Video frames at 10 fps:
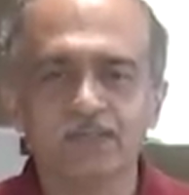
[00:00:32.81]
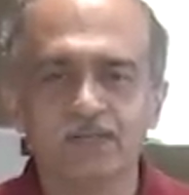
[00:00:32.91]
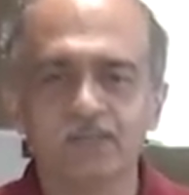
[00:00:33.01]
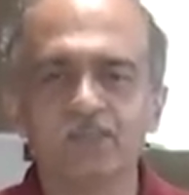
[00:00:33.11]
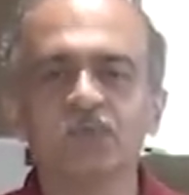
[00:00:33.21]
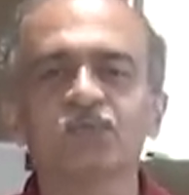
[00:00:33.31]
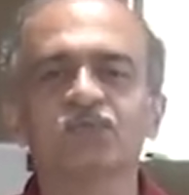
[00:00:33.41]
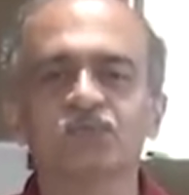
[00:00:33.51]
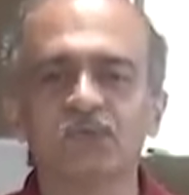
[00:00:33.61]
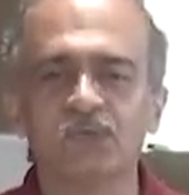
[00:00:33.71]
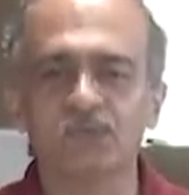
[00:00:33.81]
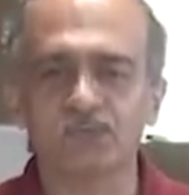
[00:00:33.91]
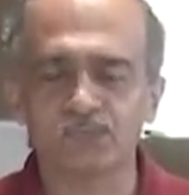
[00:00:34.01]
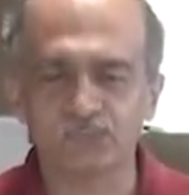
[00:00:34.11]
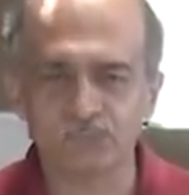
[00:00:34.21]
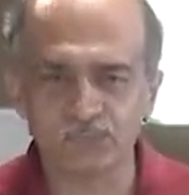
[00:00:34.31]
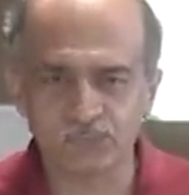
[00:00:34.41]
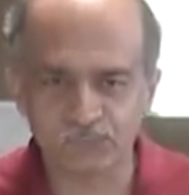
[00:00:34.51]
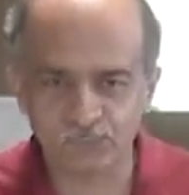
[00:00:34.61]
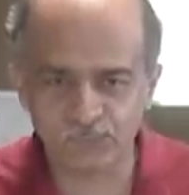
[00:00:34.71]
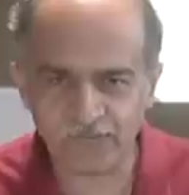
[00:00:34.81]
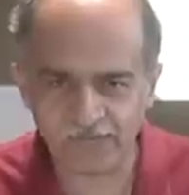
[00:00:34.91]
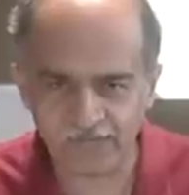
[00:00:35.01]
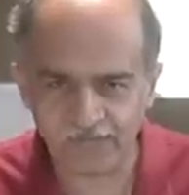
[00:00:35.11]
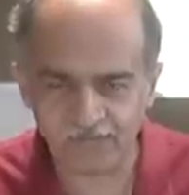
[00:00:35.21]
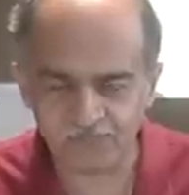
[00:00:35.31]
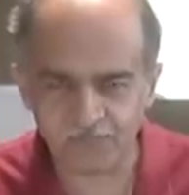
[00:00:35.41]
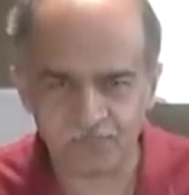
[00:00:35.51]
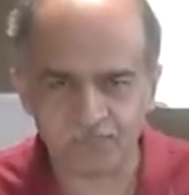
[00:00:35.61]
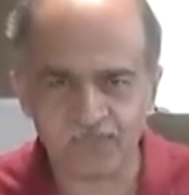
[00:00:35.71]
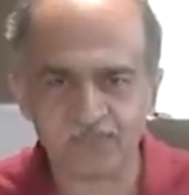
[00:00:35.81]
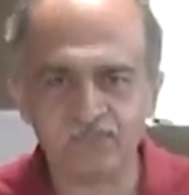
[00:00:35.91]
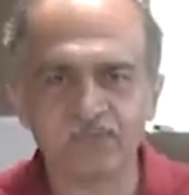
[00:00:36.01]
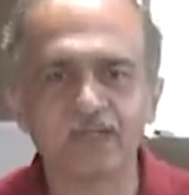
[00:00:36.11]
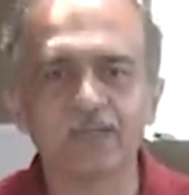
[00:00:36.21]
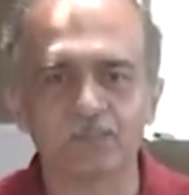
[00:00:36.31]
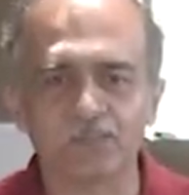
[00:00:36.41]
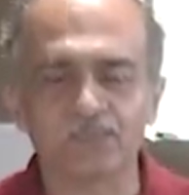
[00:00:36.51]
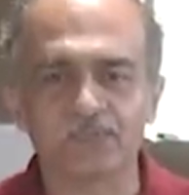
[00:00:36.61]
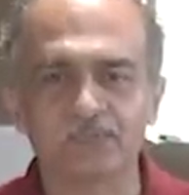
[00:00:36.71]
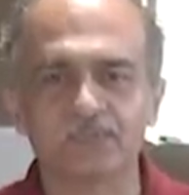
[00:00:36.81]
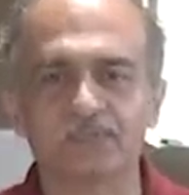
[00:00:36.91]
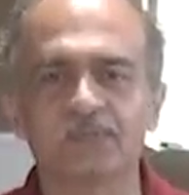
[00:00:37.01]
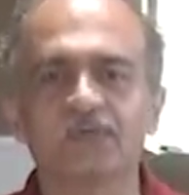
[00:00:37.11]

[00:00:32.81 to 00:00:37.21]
it will be useful to have a brief glimpse